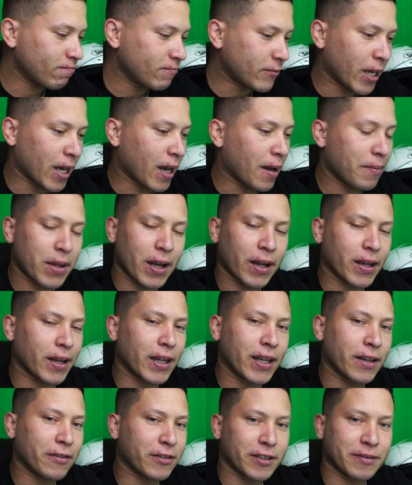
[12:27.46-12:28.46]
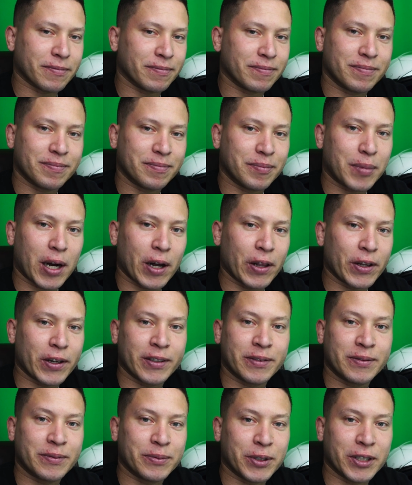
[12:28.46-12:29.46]
Yeah, I'm not gonna even
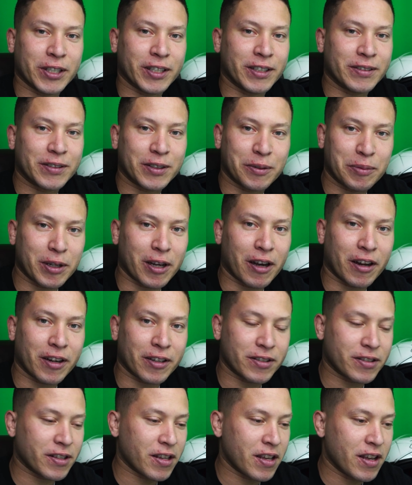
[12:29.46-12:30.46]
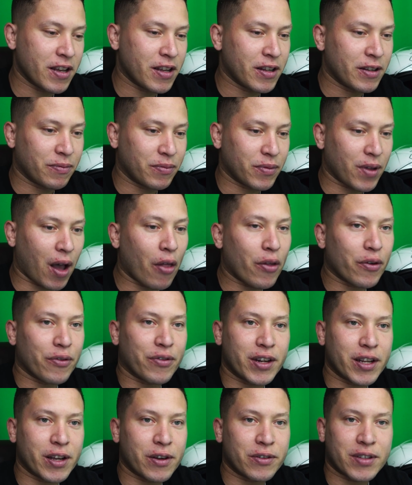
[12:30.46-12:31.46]
bother with it, to be honest. Other
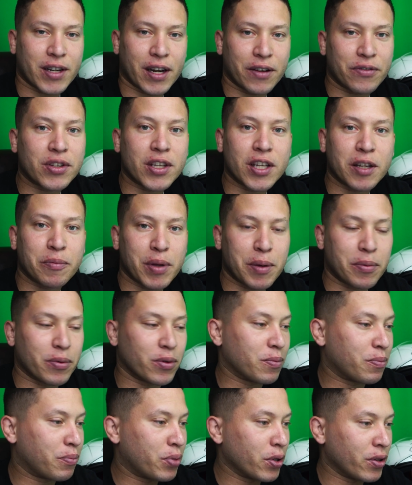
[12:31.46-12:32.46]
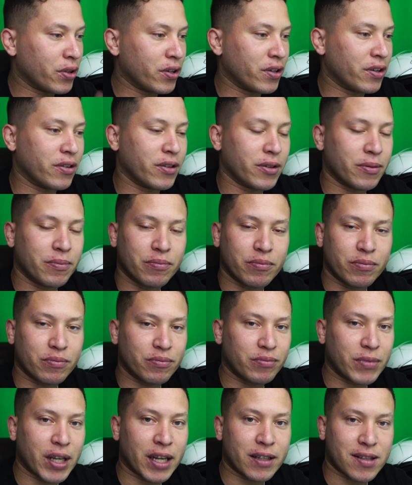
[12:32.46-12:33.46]
videos that I've seen people putting the
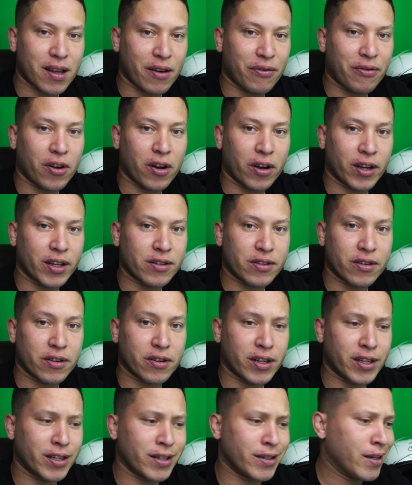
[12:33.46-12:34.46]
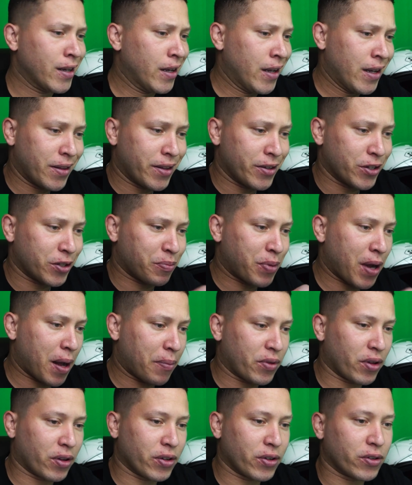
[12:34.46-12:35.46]
anti-fog insert in, they just
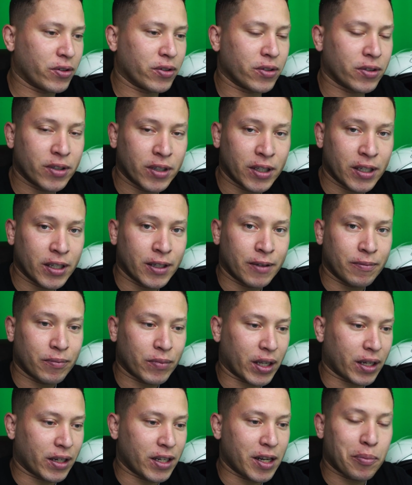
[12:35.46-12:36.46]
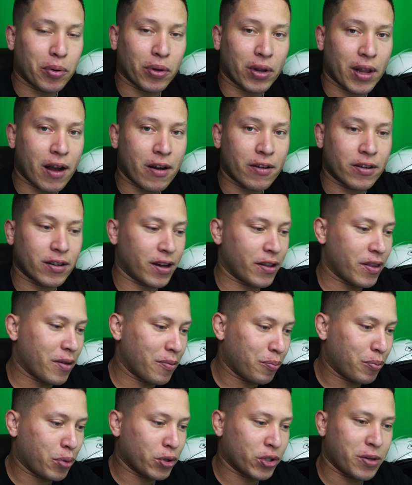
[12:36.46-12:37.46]
pop the little like nipple out and
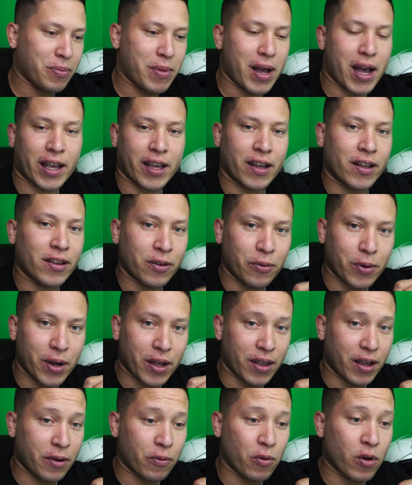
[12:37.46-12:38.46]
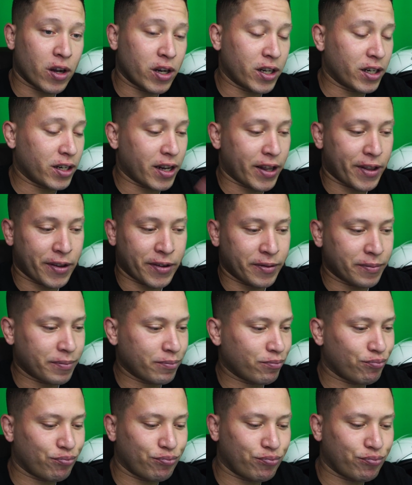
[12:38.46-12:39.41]
then push it back in the way they want it, and